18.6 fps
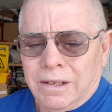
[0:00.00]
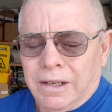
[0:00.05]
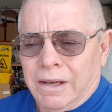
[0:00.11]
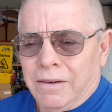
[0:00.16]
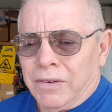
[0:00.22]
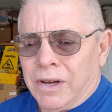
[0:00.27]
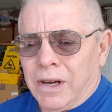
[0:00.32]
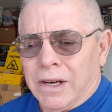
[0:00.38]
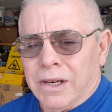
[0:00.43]

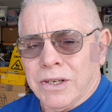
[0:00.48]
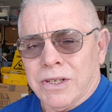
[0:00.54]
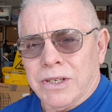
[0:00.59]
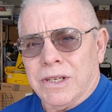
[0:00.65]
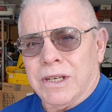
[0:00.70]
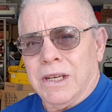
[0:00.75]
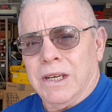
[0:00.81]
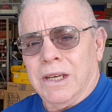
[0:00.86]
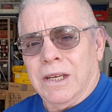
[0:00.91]
I've got to
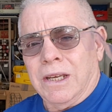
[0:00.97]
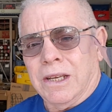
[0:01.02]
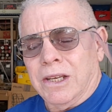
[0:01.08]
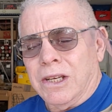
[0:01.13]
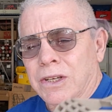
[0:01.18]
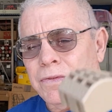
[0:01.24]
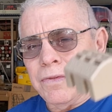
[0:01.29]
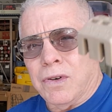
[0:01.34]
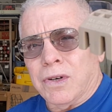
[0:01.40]
see, and
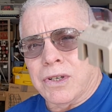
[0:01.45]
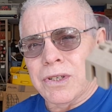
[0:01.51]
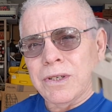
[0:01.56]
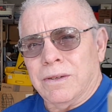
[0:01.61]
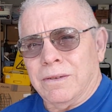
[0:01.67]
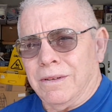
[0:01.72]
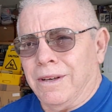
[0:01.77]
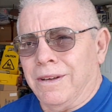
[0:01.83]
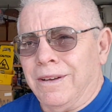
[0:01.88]
this works.
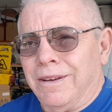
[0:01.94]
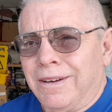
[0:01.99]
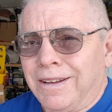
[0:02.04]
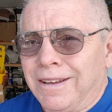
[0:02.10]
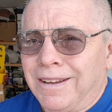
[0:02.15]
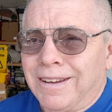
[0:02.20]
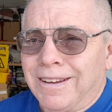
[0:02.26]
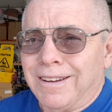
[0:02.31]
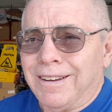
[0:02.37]

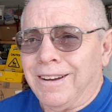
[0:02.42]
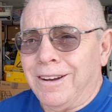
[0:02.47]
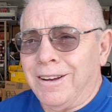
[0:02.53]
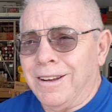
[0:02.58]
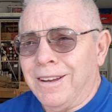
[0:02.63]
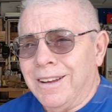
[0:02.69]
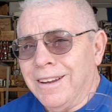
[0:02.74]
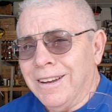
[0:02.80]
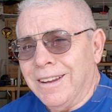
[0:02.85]

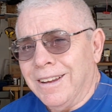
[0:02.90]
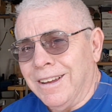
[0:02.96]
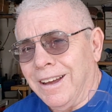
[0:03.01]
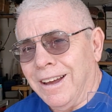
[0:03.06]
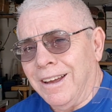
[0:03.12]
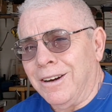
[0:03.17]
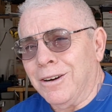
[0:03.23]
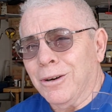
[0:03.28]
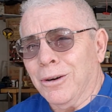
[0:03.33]

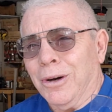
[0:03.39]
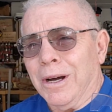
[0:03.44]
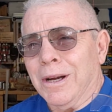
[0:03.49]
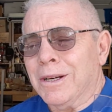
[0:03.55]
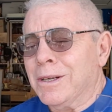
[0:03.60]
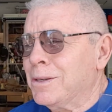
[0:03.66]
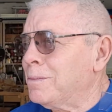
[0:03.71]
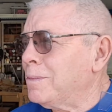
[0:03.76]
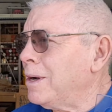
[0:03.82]
I don't know, I
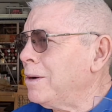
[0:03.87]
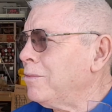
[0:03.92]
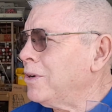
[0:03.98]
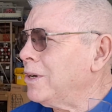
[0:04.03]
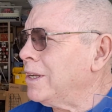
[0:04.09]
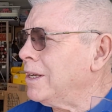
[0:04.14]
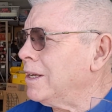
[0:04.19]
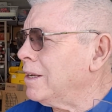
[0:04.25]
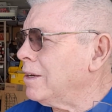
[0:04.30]

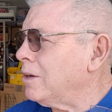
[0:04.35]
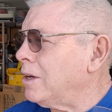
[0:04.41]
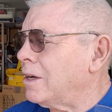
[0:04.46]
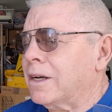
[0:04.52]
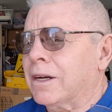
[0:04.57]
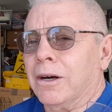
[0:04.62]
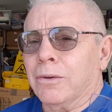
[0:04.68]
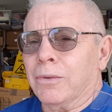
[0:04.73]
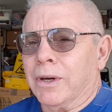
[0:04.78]
really
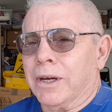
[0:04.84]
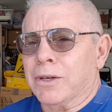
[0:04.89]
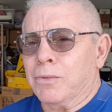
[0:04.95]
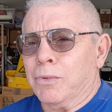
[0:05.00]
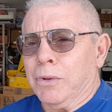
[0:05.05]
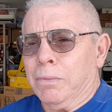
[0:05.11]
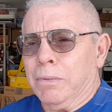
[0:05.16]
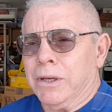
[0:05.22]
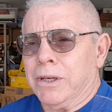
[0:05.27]
luck out
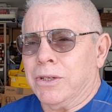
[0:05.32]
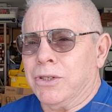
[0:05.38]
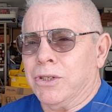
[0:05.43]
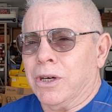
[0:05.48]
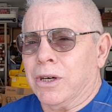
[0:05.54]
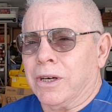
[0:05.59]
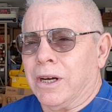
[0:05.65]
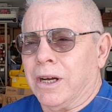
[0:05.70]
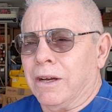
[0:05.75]
with my
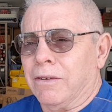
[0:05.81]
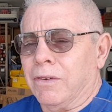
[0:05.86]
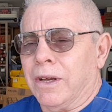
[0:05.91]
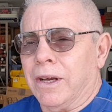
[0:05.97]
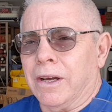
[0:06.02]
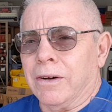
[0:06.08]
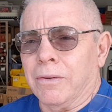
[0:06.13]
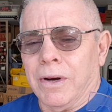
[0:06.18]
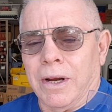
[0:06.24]
junk I have
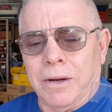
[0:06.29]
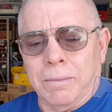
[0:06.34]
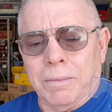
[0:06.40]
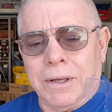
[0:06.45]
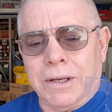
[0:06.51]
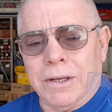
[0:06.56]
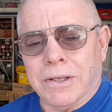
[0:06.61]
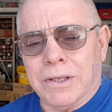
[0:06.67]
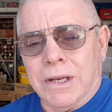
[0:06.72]
lying around,
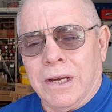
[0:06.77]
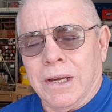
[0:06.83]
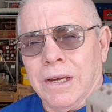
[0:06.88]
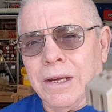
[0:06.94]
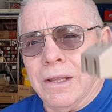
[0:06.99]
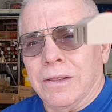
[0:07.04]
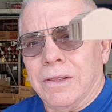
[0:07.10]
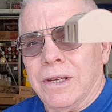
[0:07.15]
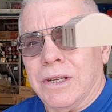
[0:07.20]
because
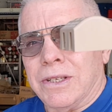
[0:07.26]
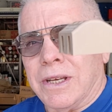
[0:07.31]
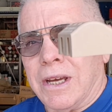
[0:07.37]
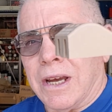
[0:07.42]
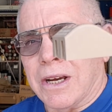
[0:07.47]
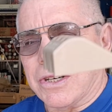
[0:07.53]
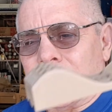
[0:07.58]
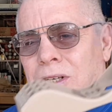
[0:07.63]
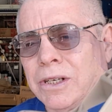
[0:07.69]
this
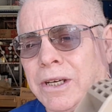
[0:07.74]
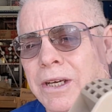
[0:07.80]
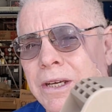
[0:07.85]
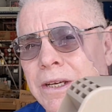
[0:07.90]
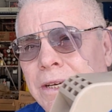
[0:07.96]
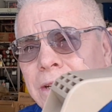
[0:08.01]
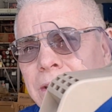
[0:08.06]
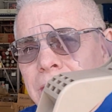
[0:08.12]
actually